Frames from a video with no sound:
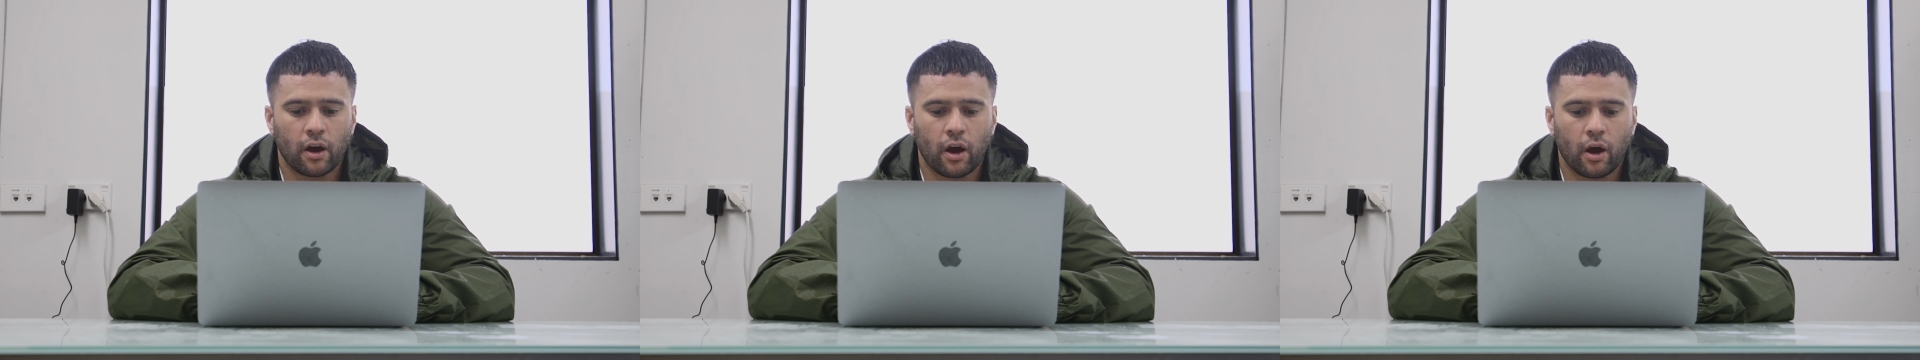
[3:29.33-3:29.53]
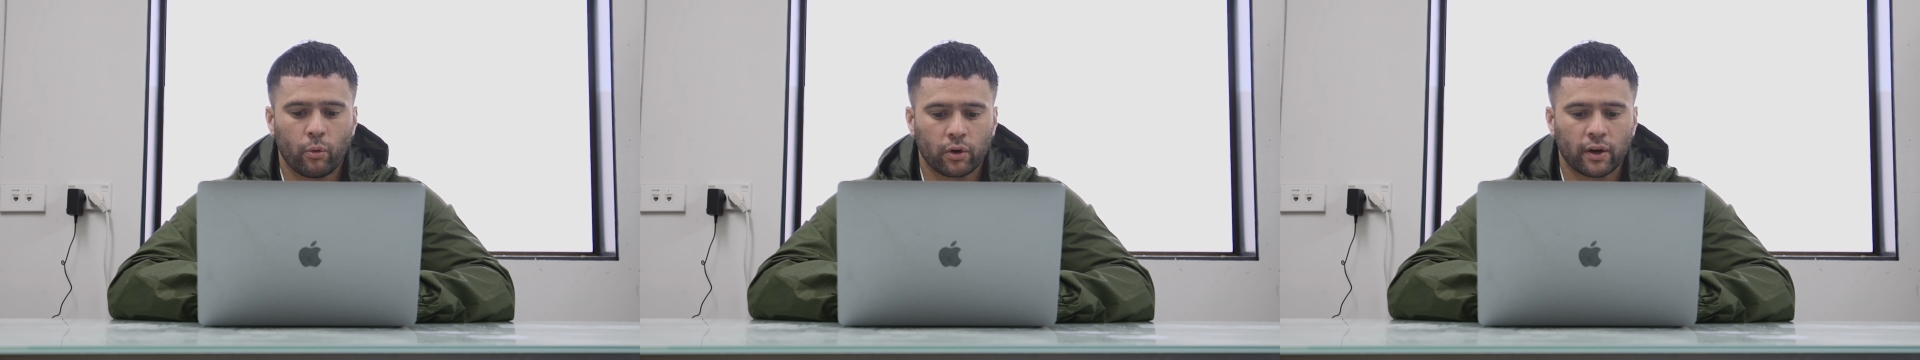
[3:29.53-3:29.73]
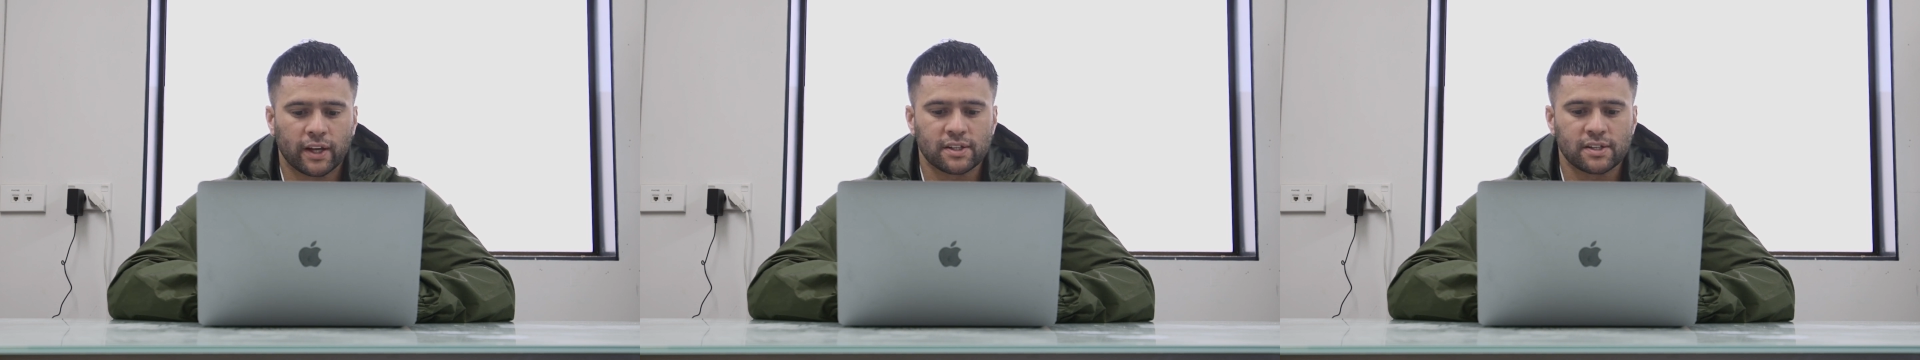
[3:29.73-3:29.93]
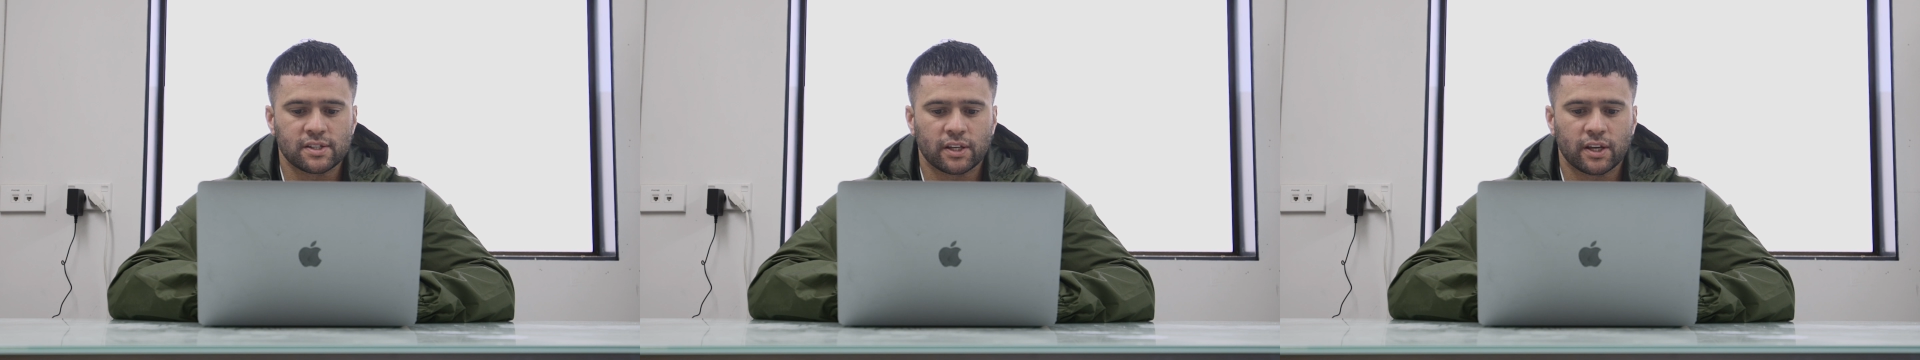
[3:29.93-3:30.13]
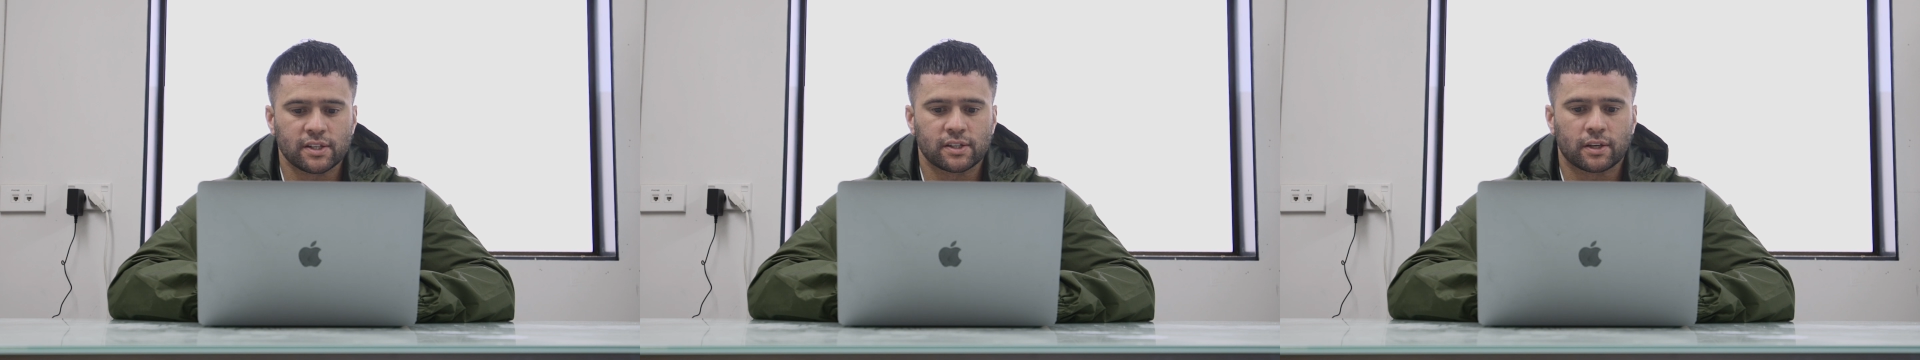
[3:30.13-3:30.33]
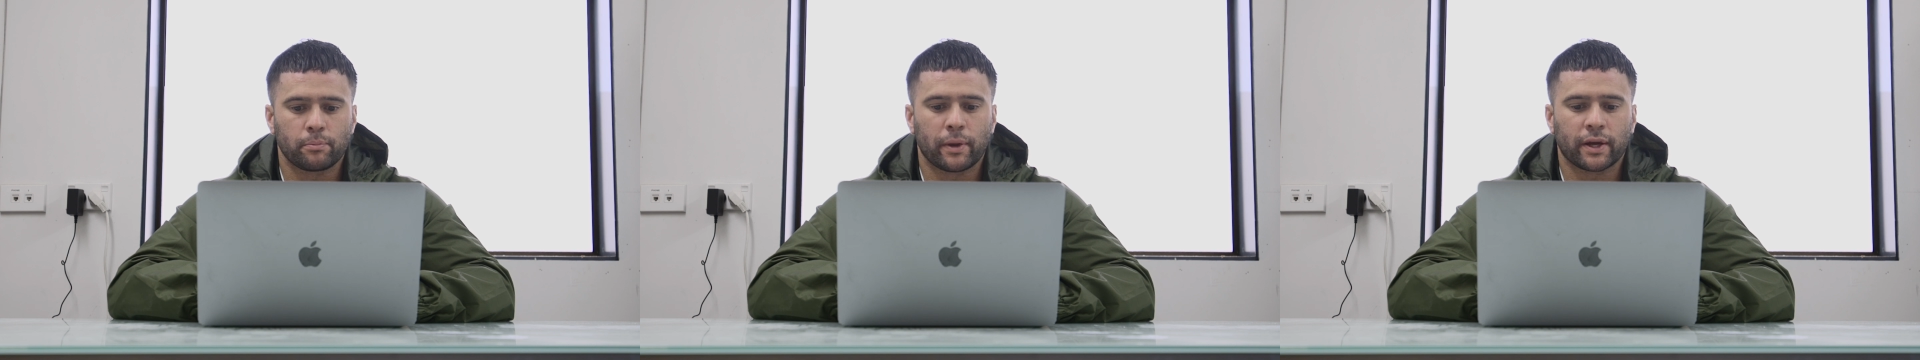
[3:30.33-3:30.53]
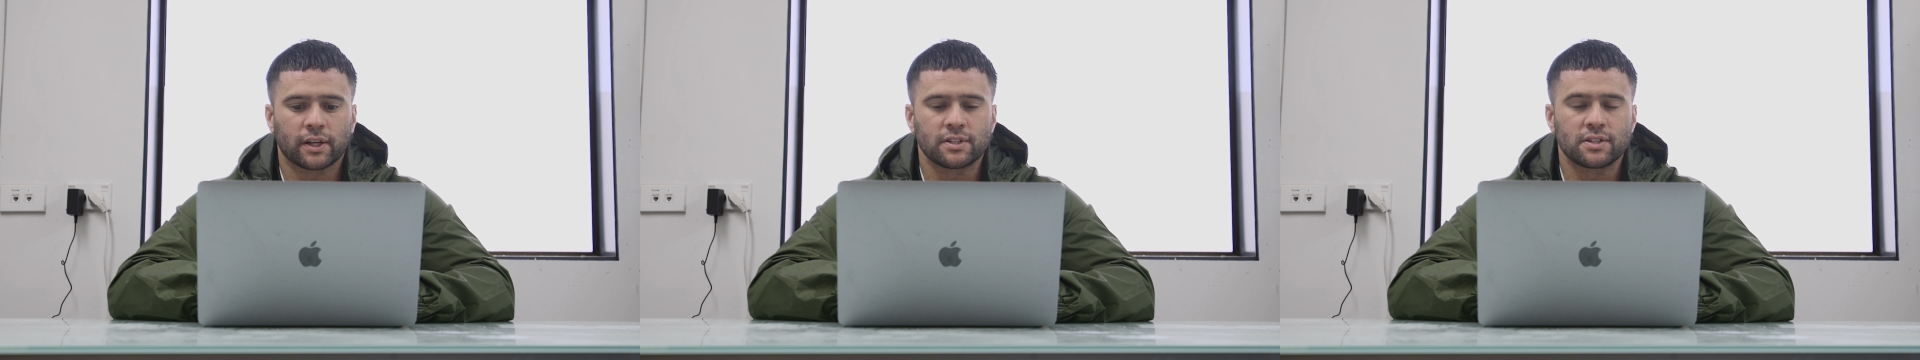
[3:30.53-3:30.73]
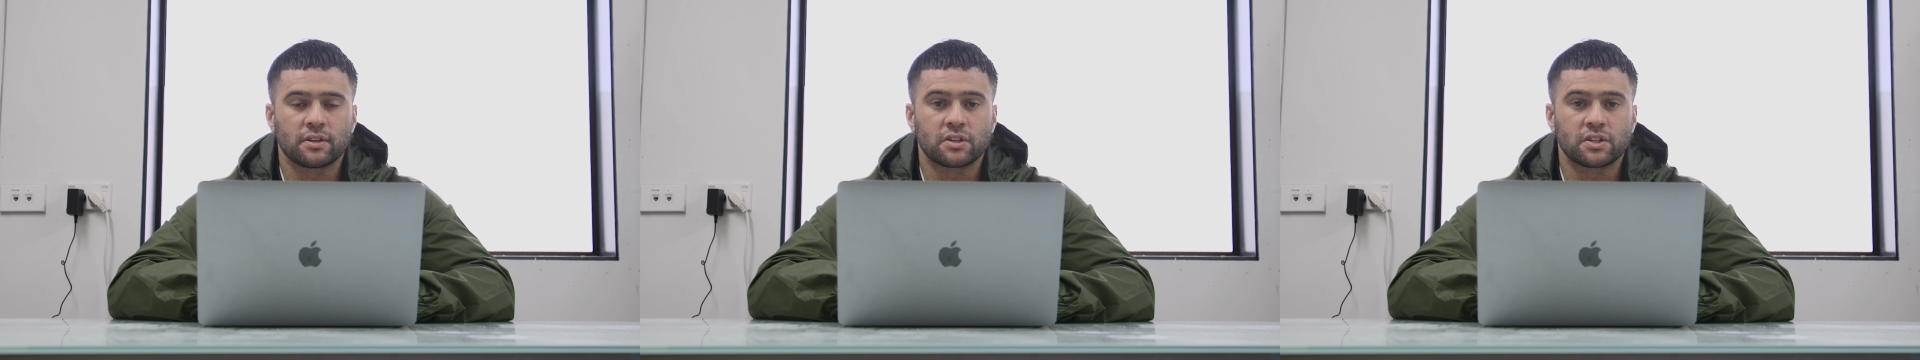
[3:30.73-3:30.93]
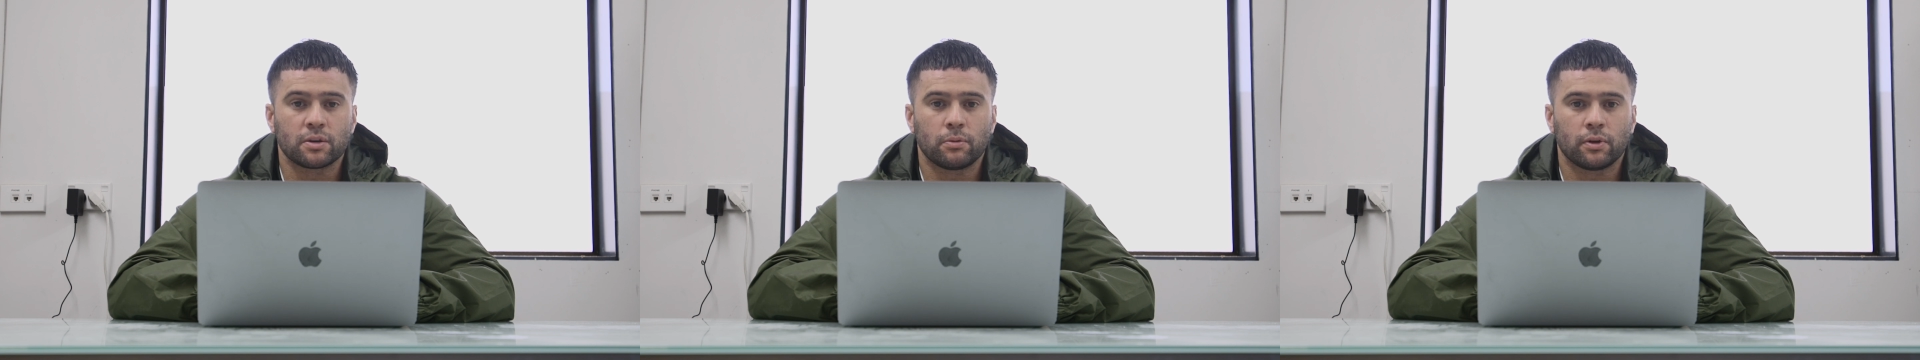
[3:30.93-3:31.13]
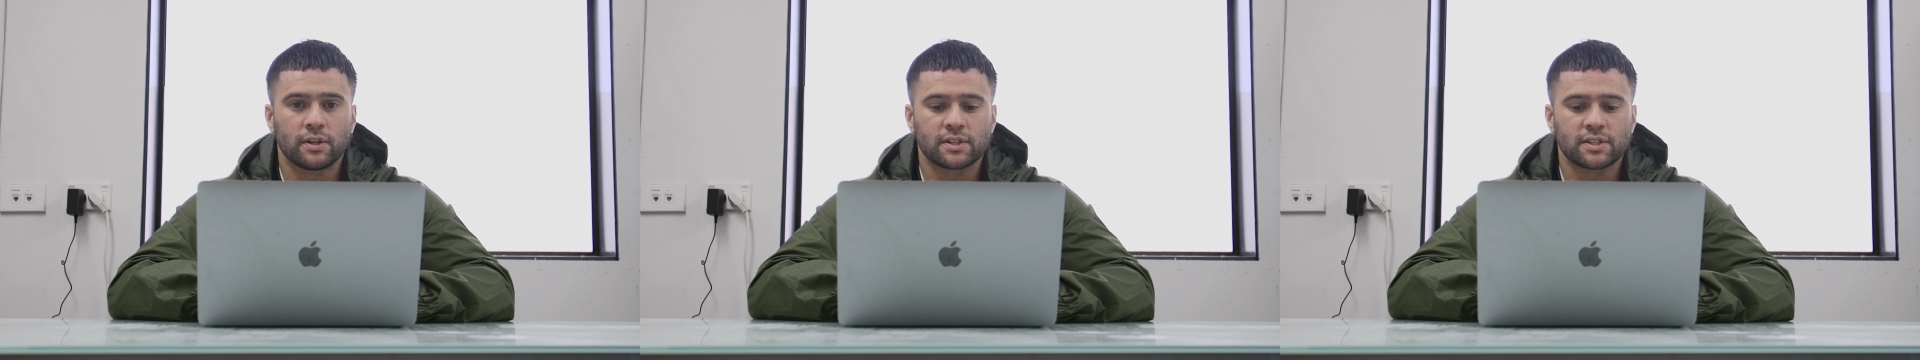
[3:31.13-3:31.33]
I would like to see us get back into the
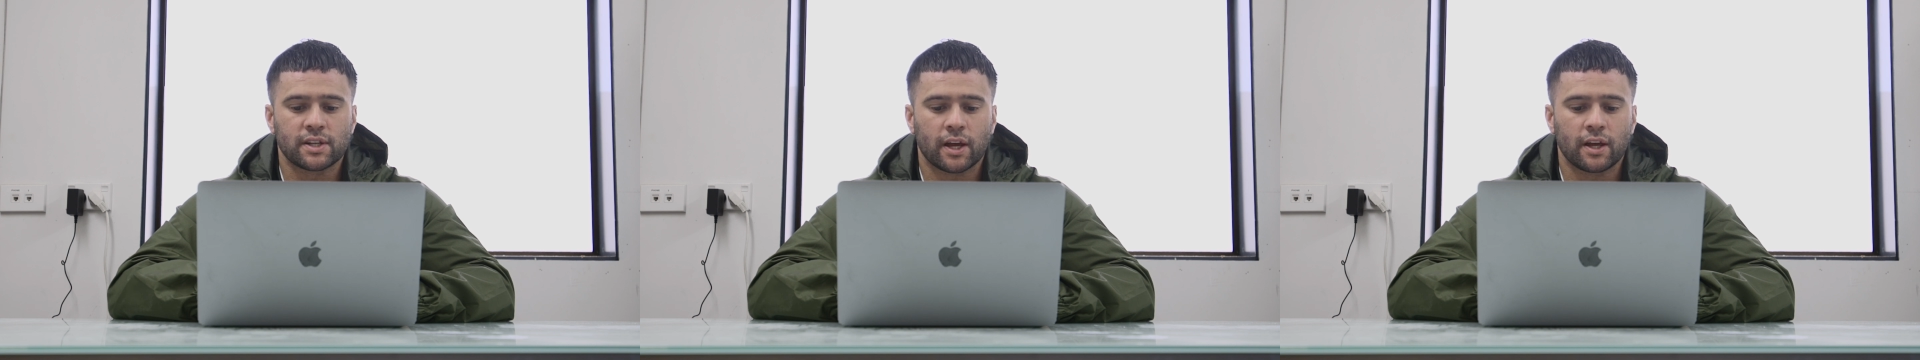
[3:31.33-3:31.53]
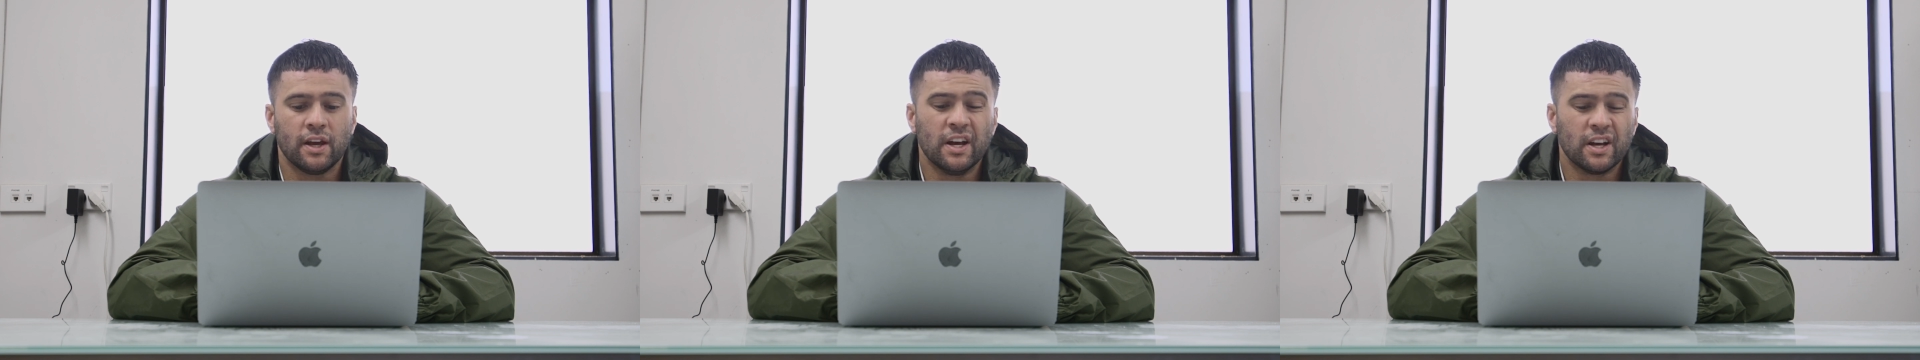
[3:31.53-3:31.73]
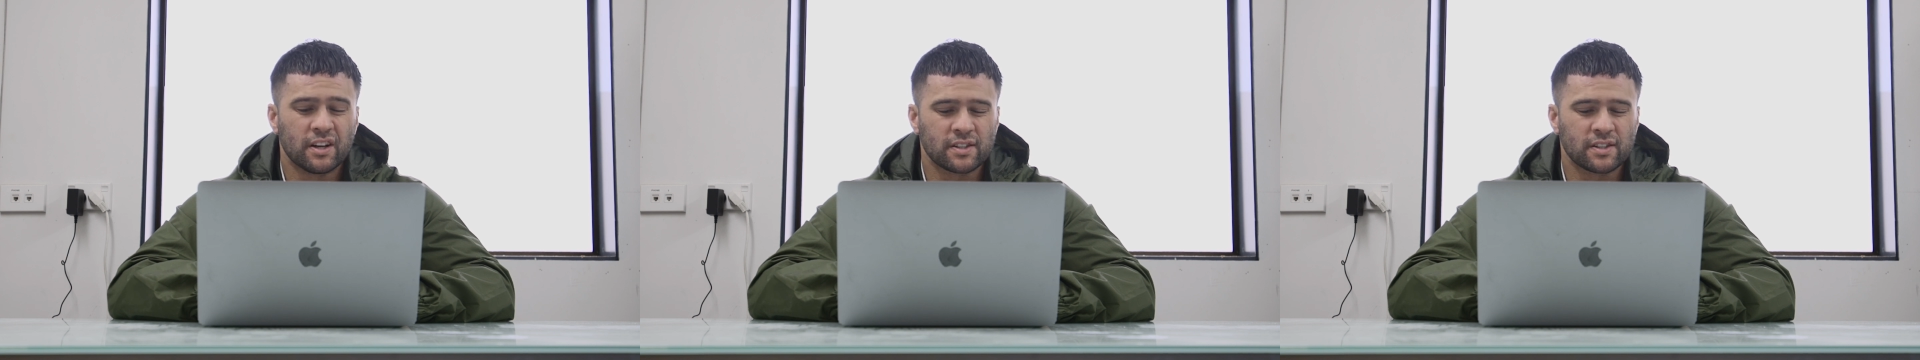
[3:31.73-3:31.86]
gym on this day.